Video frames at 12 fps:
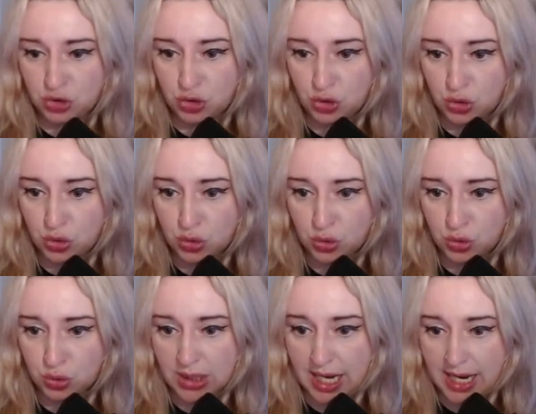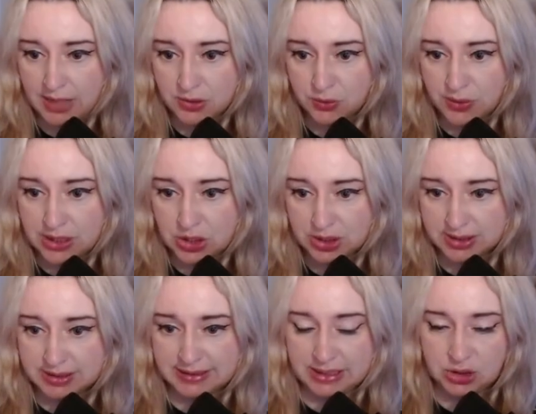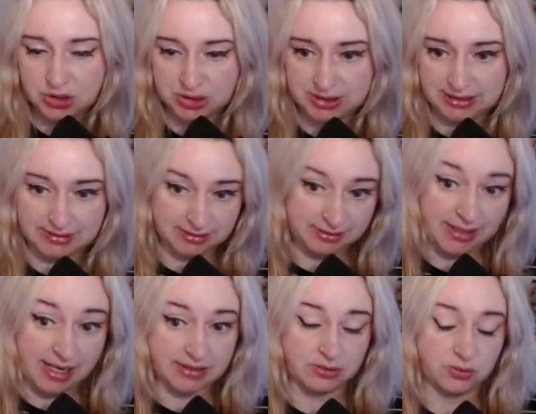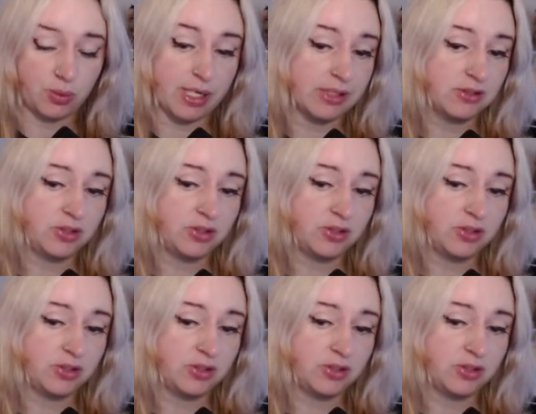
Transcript: 2 hydration stations in the deck as well,